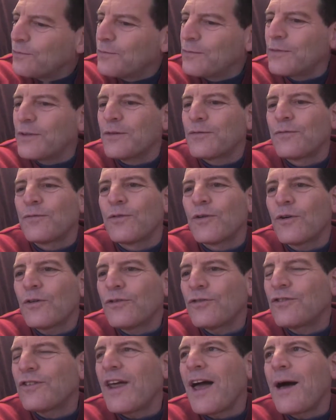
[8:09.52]
the
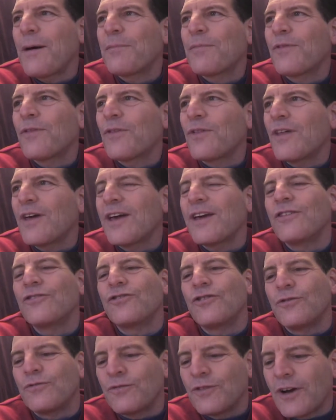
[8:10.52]
first step
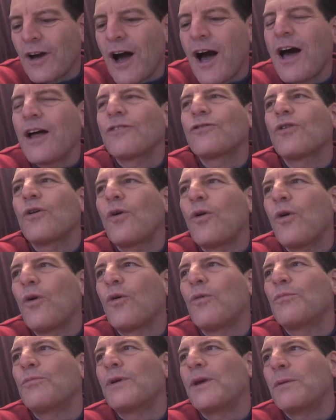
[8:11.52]
is you've got to
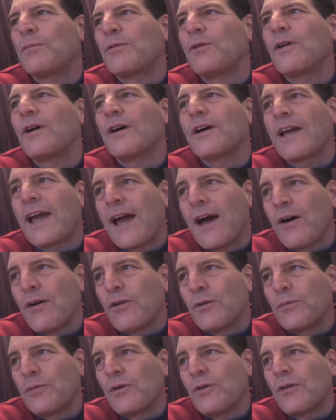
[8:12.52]
hold people
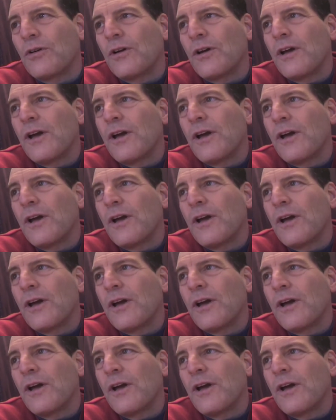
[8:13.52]
accountable.